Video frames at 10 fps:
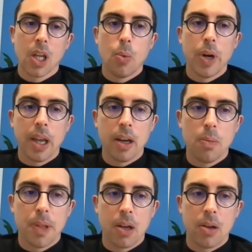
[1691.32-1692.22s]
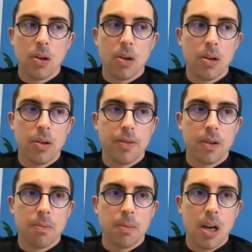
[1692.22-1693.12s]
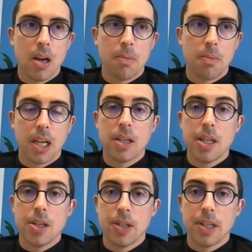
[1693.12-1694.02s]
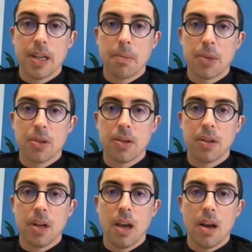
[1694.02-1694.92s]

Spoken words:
We can hope they're going to learn from that teacher's exemption